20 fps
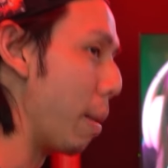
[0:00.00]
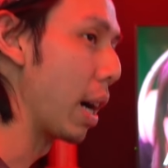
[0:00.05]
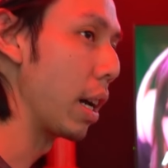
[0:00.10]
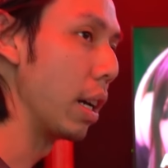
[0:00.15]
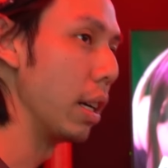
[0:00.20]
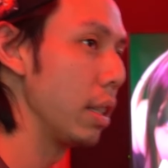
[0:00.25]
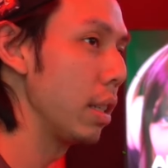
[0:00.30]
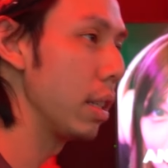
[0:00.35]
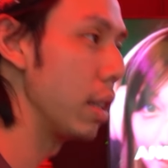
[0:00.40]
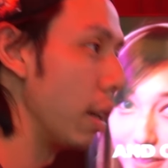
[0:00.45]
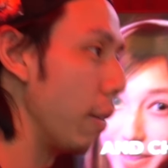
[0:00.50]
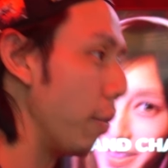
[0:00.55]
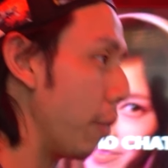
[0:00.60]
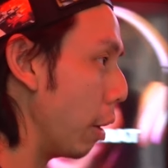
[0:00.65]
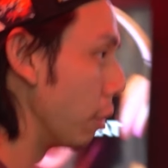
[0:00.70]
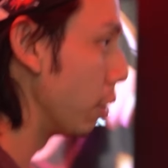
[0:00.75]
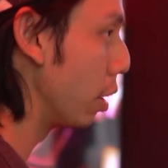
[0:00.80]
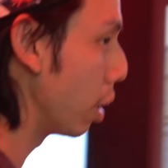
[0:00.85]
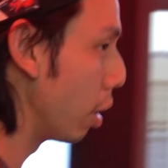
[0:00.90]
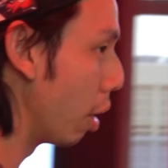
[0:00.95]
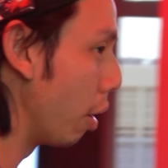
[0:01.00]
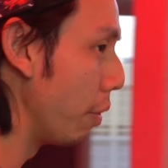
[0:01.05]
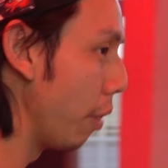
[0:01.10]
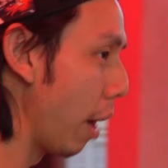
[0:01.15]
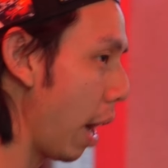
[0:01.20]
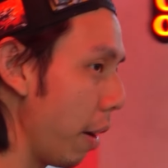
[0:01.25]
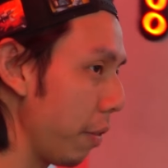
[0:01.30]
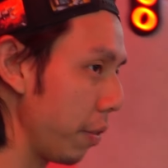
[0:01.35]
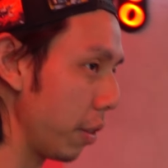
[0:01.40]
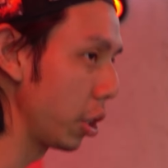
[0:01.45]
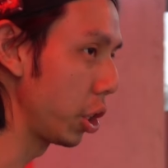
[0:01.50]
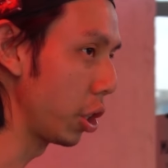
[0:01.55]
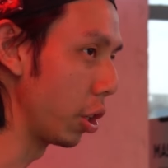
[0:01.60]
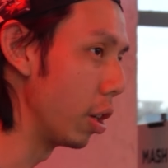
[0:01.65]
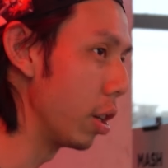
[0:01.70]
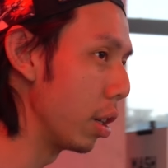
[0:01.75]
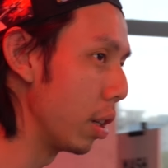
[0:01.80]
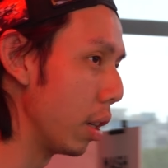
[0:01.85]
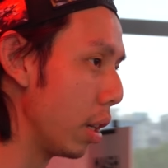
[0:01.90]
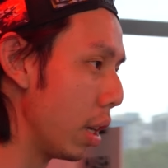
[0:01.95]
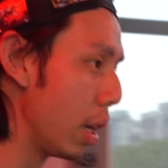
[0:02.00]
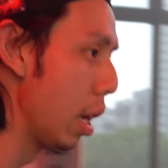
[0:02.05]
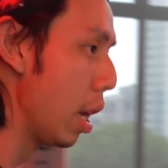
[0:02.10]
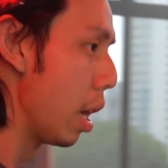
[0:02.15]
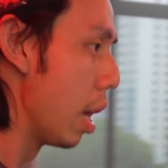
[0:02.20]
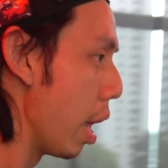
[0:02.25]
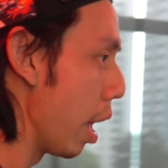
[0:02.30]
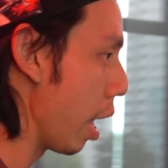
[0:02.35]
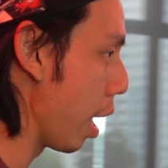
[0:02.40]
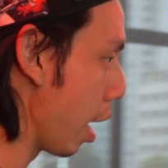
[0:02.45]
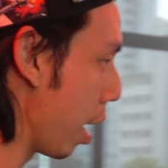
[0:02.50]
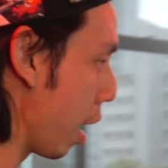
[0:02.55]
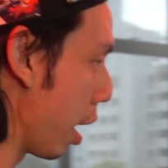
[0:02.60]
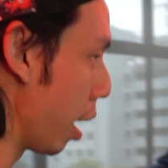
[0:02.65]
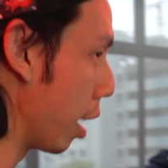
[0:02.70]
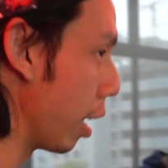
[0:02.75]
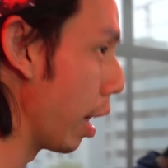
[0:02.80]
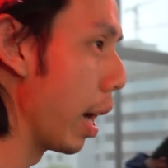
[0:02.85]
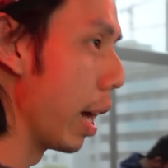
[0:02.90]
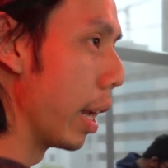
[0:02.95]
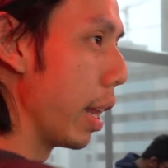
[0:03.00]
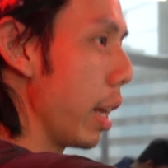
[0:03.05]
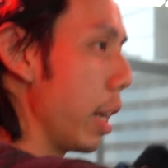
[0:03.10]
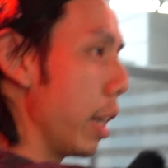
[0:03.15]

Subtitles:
Marcus, the founder of Aftershock, and there